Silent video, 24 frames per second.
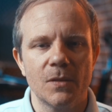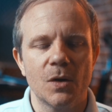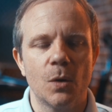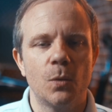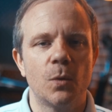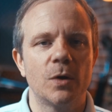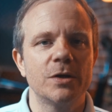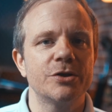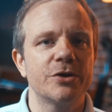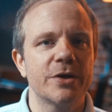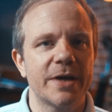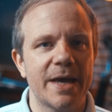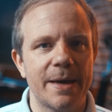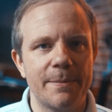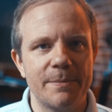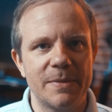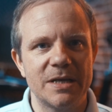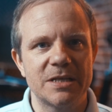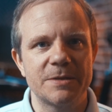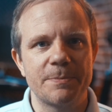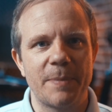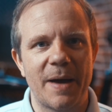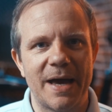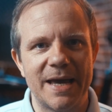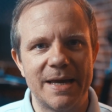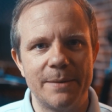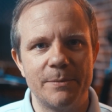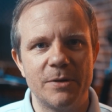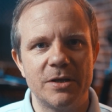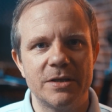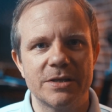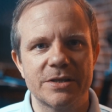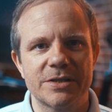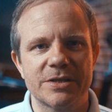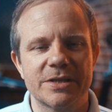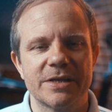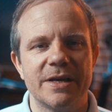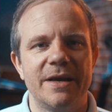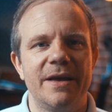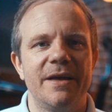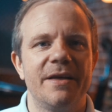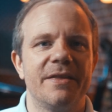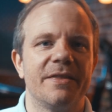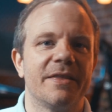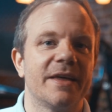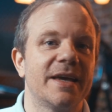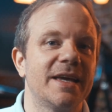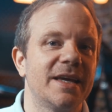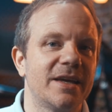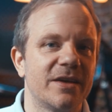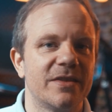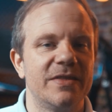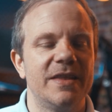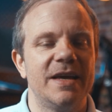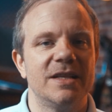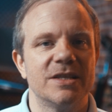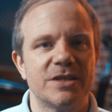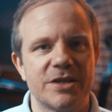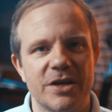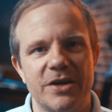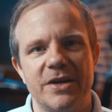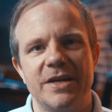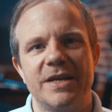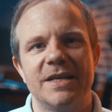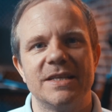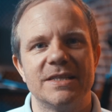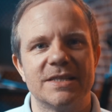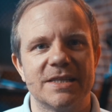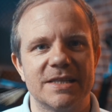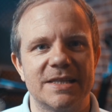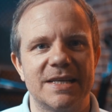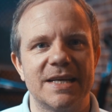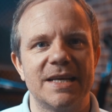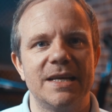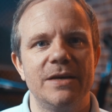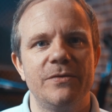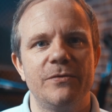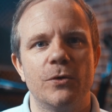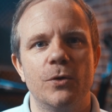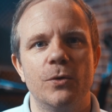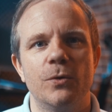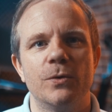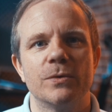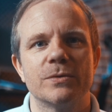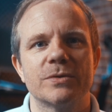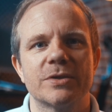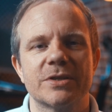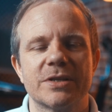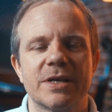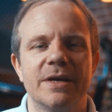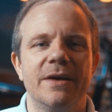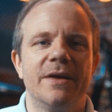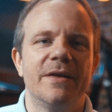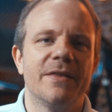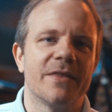Once you get missed payments, they can then turn into defaults,